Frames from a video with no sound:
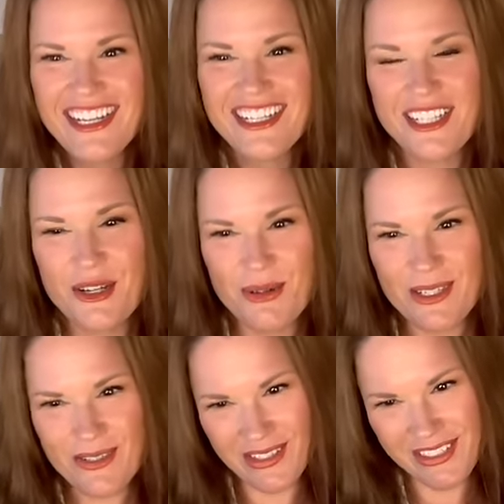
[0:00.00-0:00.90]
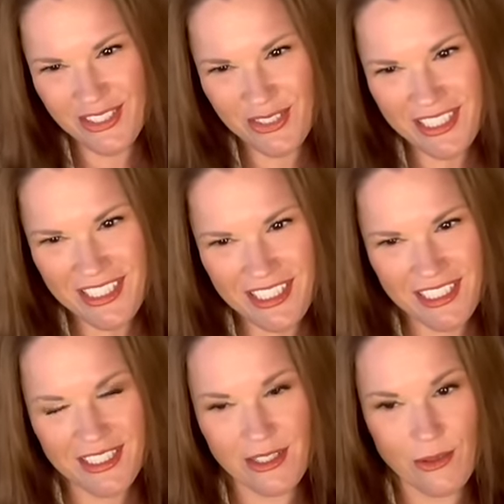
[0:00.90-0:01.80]
You were doing
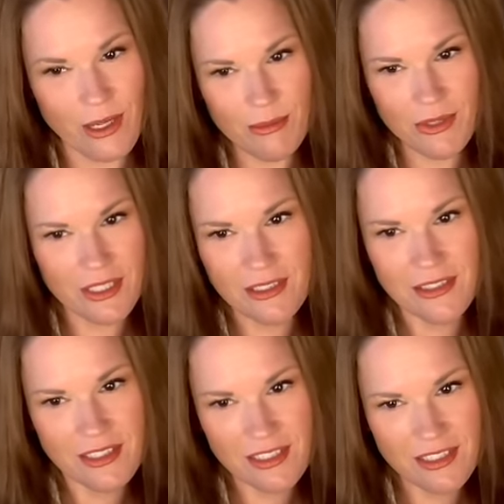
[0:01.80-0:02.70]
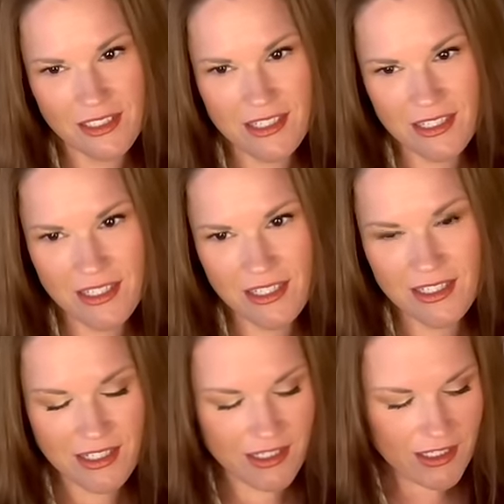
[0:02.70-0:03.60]
stretches. Oh, I'm going to
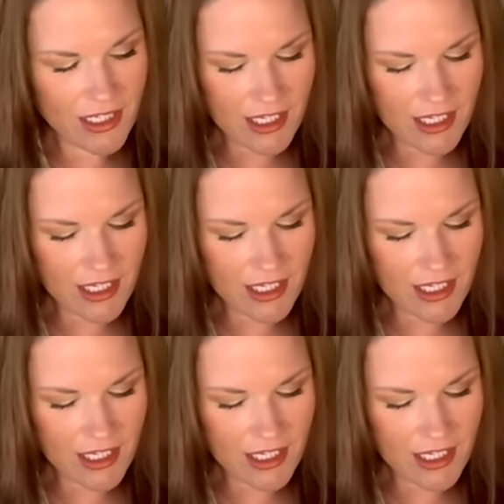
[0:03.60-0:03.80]
da-da-da-da-da-da-da.